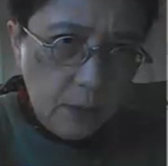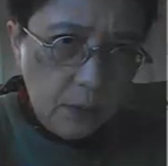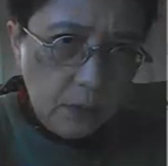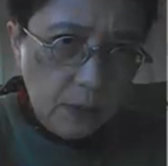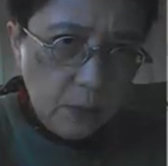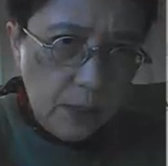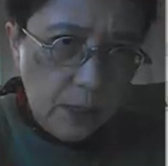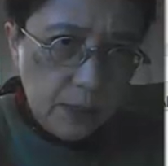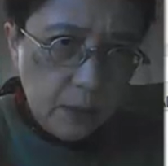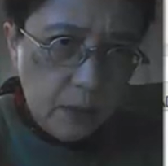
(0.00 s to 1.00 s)
Oh, this one
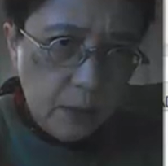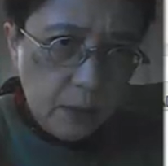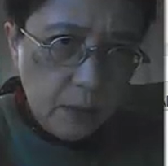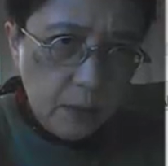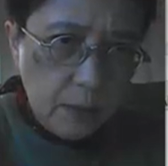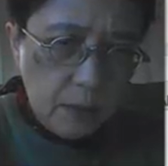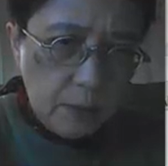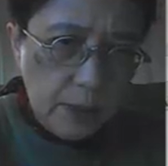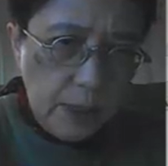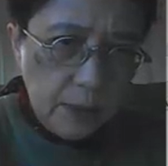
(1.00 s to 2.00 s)
has not
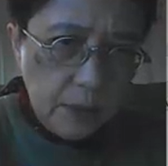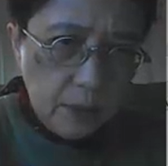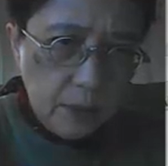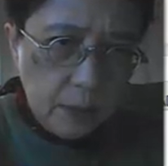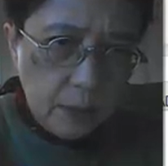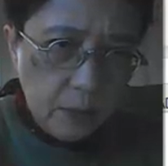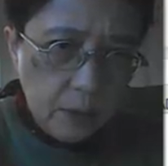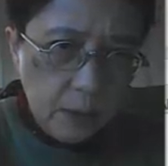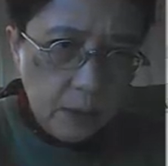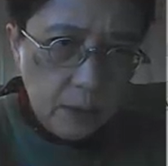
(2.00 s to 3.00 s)
already entered, so
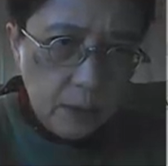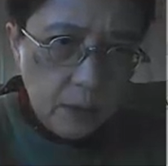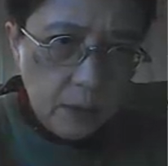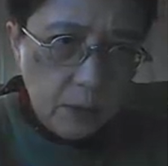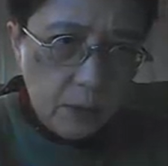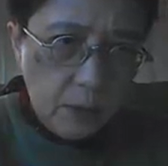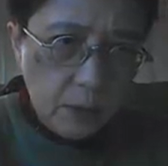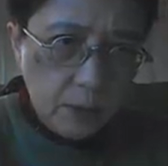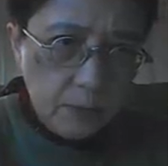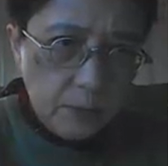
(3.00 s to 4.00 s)
hold
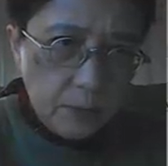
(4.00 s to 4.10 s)
on.